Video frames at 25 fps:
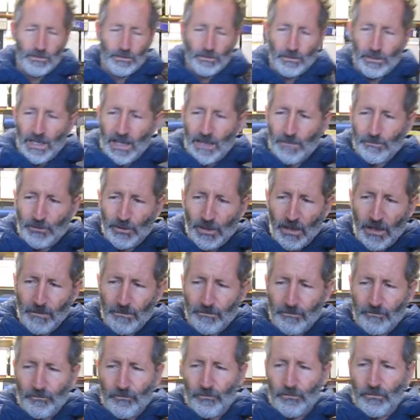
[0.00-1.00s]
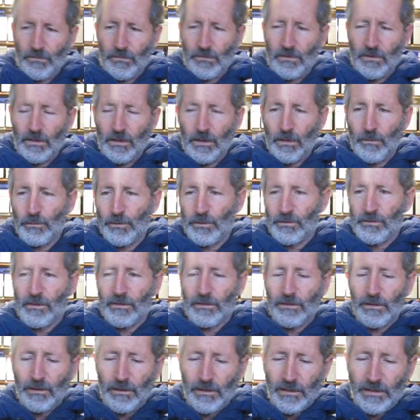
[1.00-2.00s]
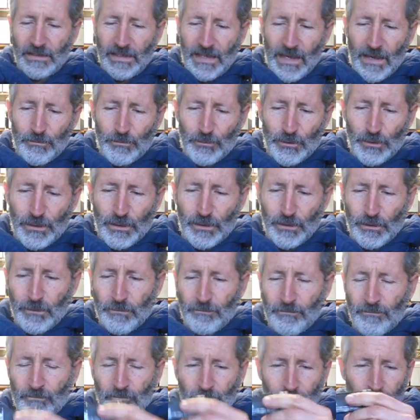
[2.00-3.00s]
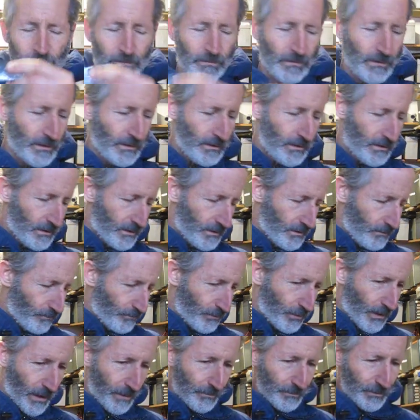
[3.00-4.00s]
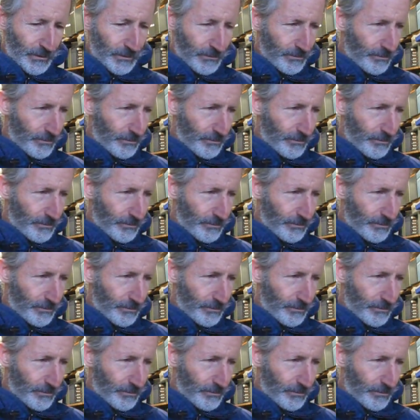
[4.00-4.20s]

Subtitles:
your laptop. Comes with this little adapter here. Pop this